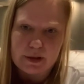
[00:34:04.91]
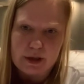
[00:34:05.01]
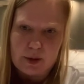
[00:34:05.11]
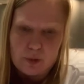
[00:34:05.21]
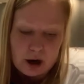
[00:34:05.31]

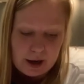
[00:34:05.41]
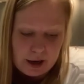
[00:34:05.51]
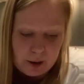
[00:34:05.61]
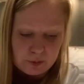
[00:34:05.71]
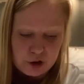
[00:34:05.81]
and my
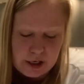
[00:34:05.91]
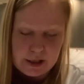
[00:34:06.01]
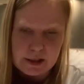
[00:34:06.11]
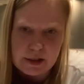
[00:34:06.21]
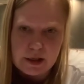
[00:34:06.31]

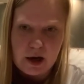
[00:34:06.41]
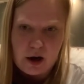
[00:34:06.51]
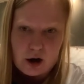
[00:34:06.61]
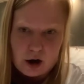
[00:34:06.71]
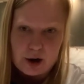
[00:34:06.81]
cheddars,
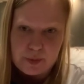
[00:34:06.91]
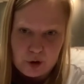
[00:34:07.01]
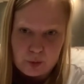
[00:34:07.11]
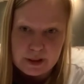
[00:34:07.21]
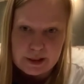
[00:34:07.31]
I mill
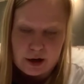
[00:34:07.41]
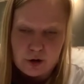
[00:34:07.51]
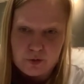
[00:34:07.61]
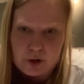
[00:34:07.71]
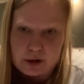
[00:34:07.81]

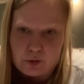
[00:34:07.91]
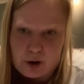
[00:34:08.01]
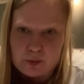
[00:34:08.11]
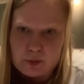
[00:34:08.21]
myself, like grate